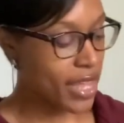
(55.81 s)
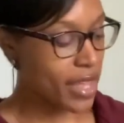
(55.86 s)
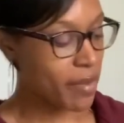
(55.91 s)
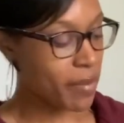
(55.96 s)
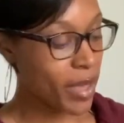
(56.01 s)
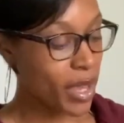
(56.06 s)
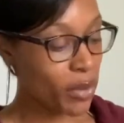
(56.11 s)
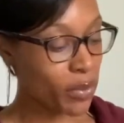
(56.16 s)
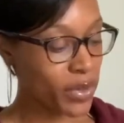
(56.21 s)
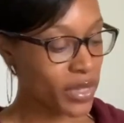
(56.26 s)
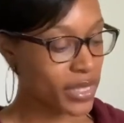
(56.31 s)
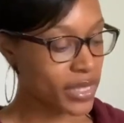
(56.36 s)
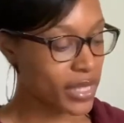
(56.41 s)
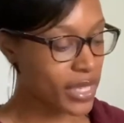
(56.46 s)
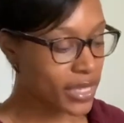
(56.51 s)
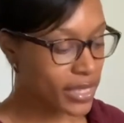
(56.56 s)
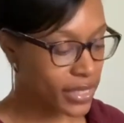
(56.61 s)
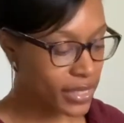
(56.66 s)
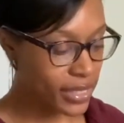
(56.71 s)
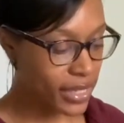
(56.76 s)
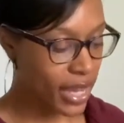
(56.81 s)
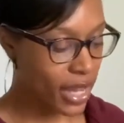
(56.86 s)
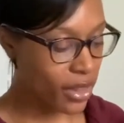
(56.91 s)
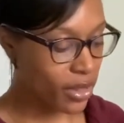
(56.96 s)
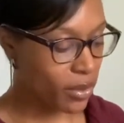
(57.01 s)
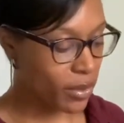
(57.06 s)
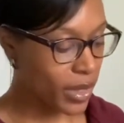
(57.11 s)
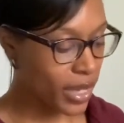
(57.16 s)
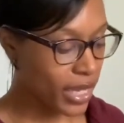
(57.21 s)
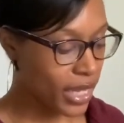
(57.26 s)
it resists
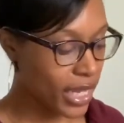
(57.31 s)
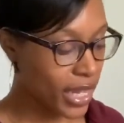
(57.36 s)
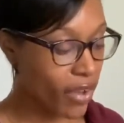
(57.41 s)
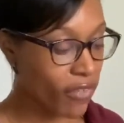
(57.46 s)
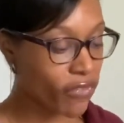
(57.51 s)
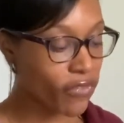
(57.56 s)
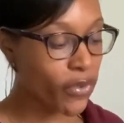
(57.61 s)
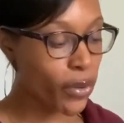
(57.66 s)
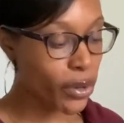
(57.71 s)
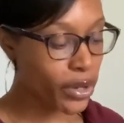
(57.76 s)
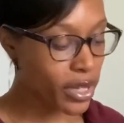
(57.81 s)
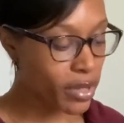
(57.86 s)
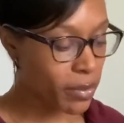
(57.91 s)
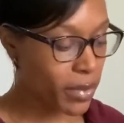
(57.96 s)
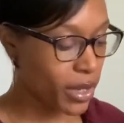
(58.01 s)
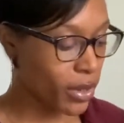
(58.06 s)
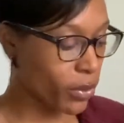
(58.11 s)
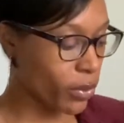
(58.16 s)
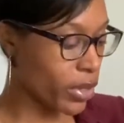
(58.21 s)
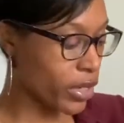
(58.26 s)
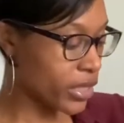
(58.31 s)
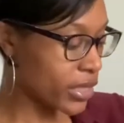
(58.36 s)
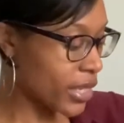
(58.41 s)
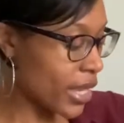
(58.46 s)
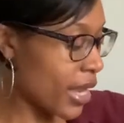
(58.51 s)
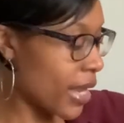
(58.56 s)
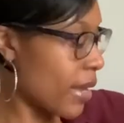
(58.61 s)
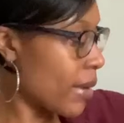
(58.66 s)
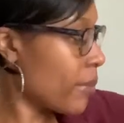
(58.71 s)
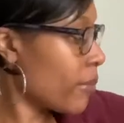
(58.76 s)
yellowing, 40-minute work
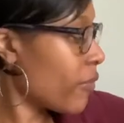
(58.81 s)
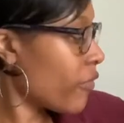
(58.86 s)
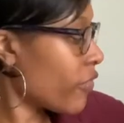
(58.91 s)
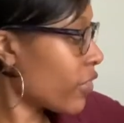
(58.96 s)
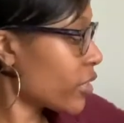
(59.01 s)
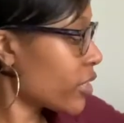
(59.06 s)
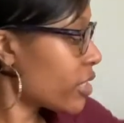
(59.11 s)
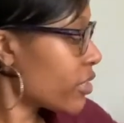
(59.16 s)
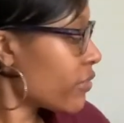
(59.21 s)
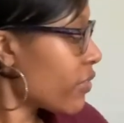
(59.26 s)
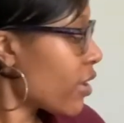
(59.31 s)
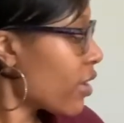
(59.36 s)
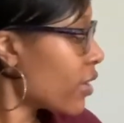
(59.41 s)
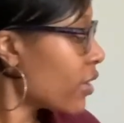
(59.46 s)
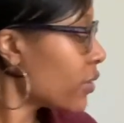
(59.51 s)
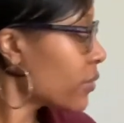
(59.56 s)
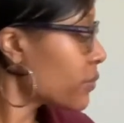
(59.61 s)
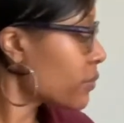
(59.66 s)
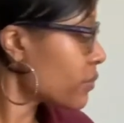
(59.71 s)
time. First of all,